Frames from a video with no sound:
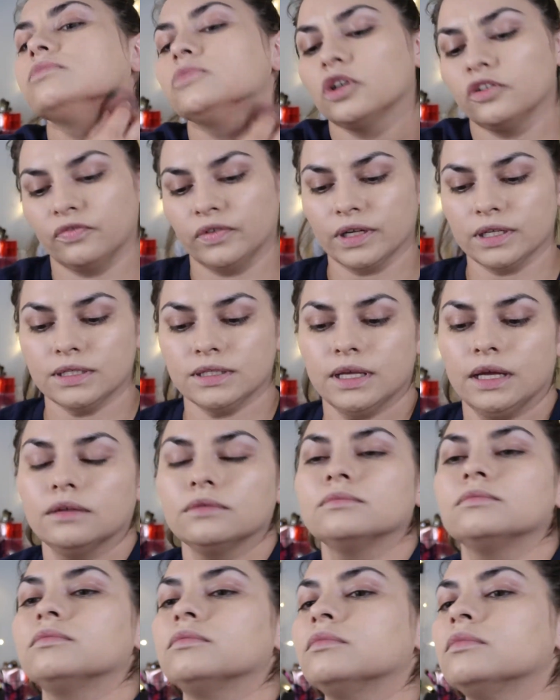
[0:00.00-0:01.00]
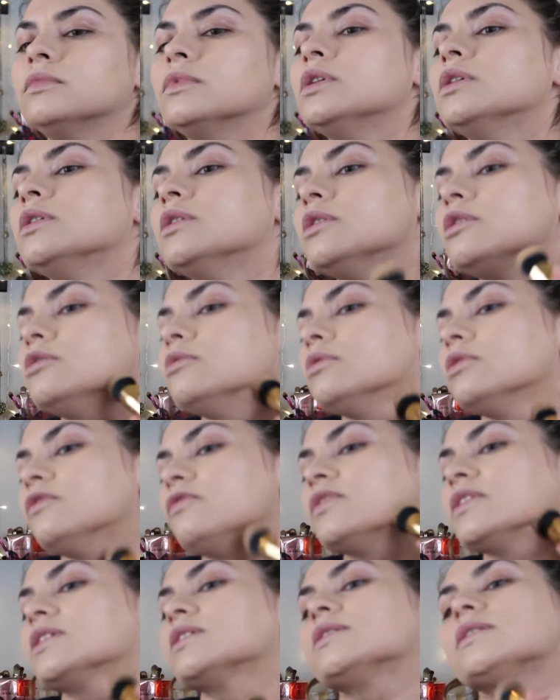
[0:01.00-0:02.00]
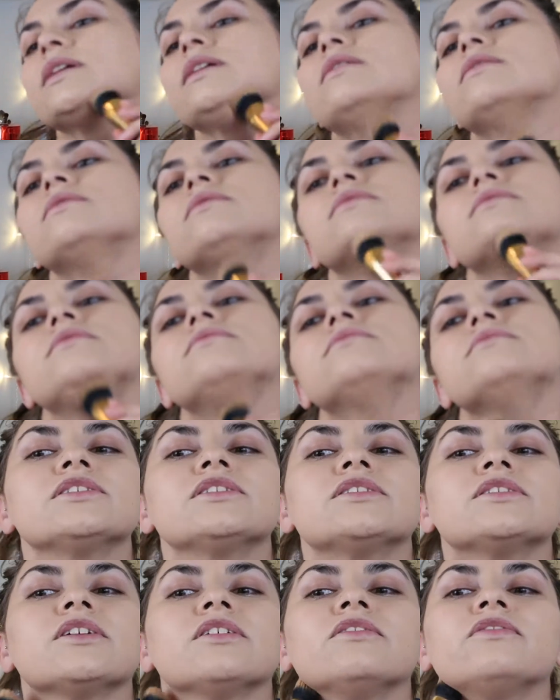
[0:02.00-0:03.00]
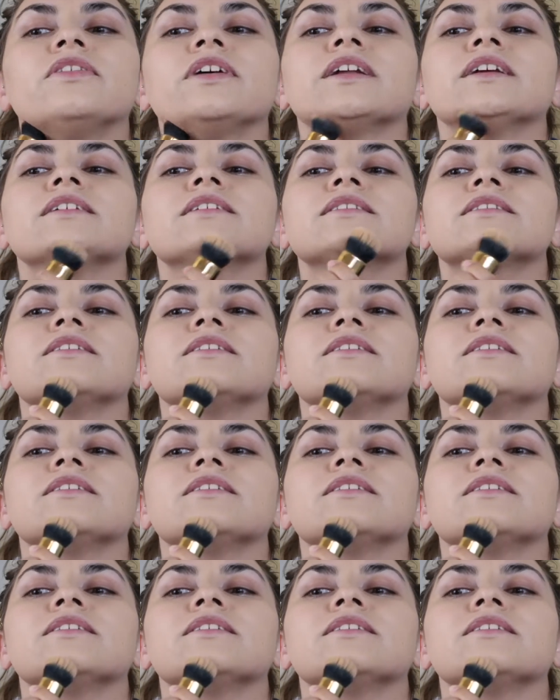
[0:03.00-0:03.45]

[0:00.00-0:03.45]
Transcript: We'll fix that. We'll fix that. So funny.